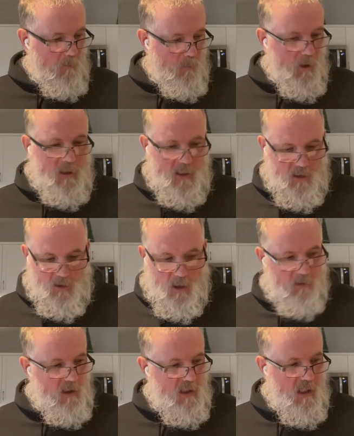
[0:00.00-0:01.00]

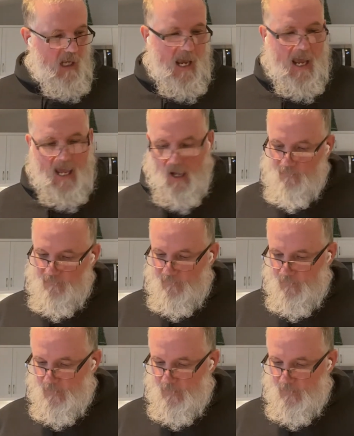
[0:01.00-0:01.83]
cut this in half,